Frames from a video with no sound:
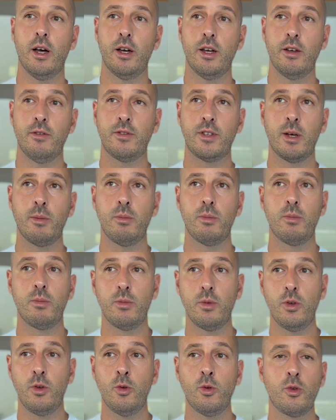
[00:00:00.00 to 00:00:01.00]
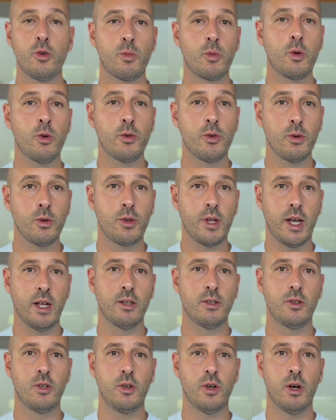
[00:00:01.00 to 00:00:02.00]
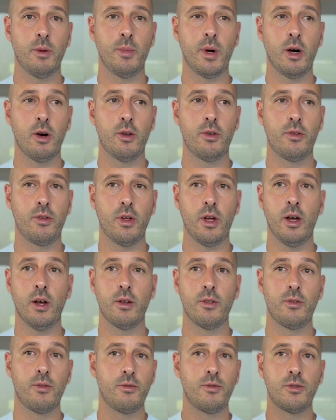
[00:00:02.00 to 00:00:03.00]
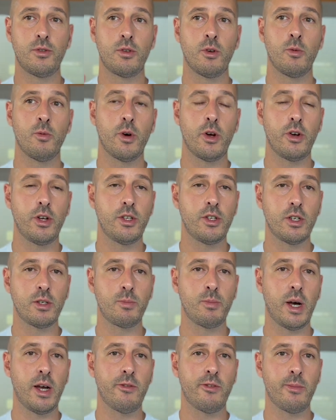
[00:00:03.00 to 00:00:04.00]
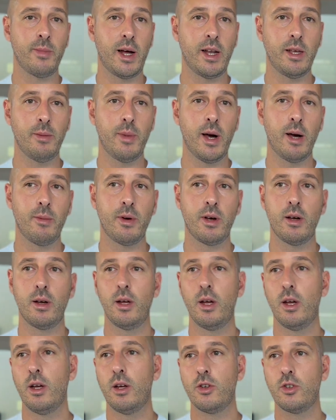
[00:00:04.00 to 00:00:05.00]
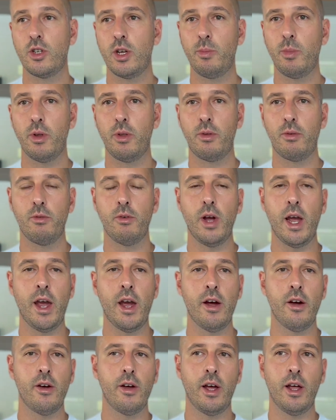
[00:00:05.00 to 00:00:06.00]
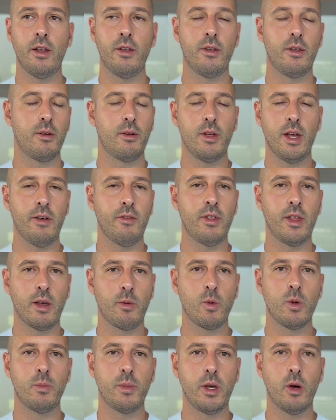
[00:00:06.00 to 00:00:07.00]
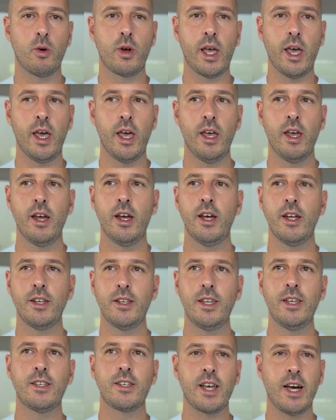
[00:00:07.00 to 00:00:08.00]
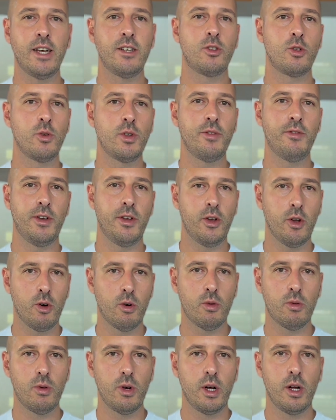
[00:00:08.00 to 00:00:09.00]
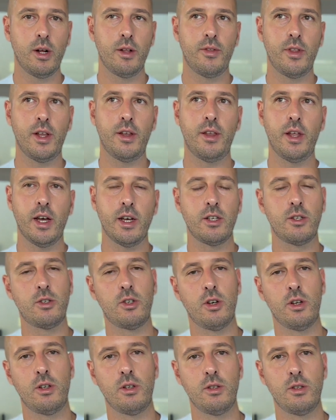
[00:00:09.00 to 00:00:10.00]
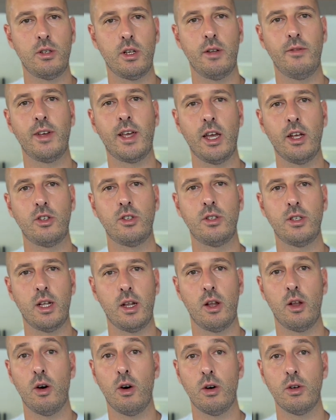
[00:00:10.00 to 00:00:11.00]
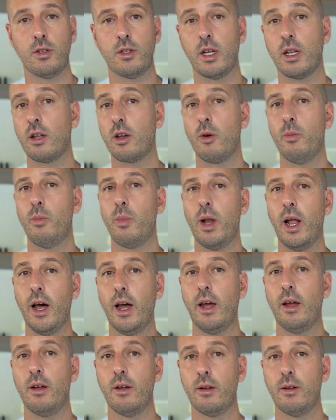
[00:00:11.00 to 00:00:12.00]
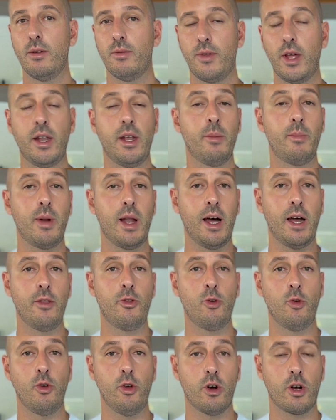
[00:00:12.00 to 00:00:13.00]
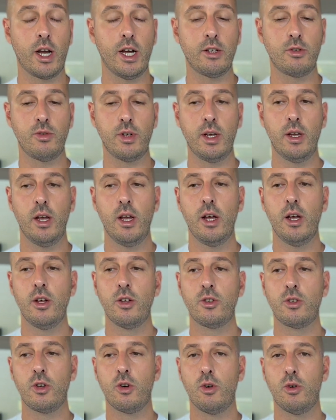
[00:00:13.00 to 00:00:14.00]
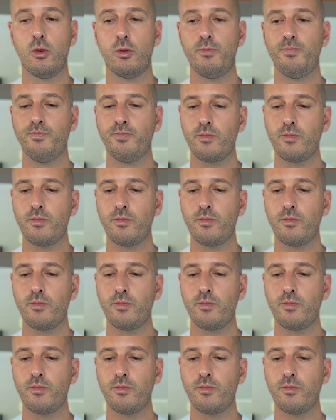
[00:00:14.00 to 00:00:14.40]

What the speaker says: if some YouTube guru tells you about don't worry, just buy from Alibaba, ship it through air and everything will be okay, these guys don't even know that there are certain certifications and laws that apply to your country. So